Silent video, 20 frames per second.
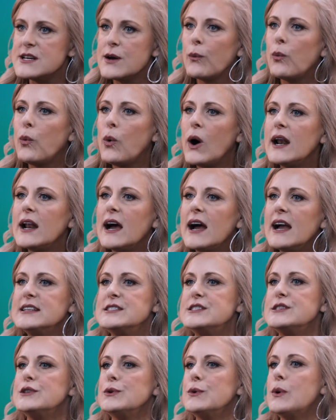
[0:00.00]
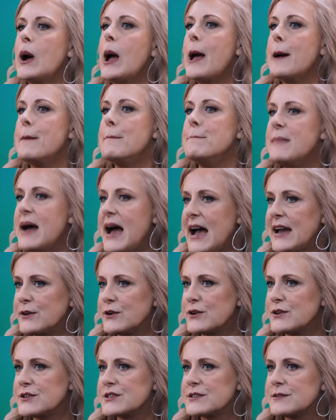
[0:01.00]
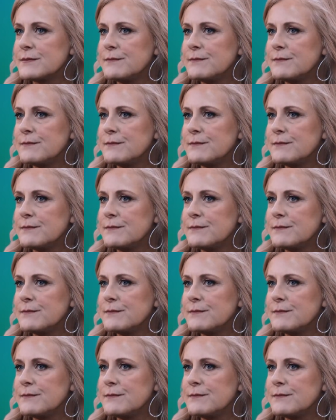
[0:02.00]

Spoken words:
What I do matters.